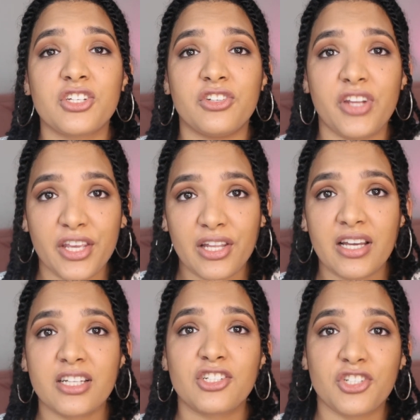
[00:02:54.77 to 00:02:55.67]

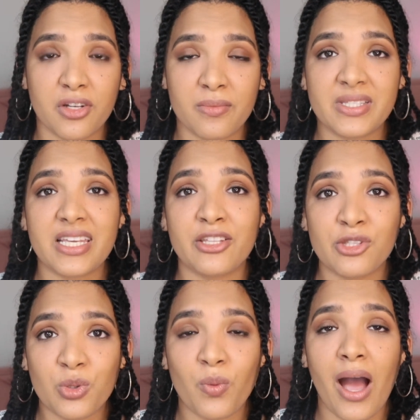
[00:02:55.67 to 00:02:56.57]
regular trims
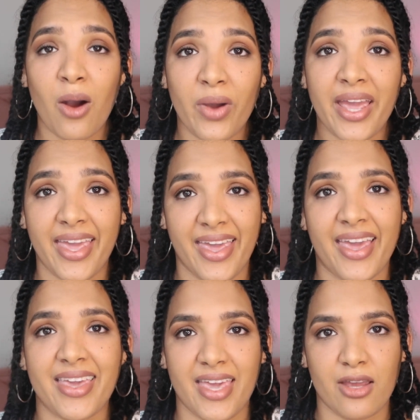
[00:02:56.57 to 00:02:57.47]
into our hair
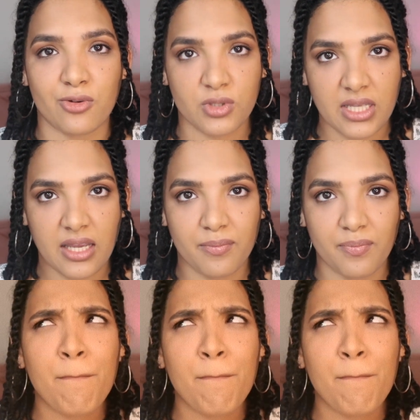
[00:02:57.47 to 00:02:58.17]
care routine.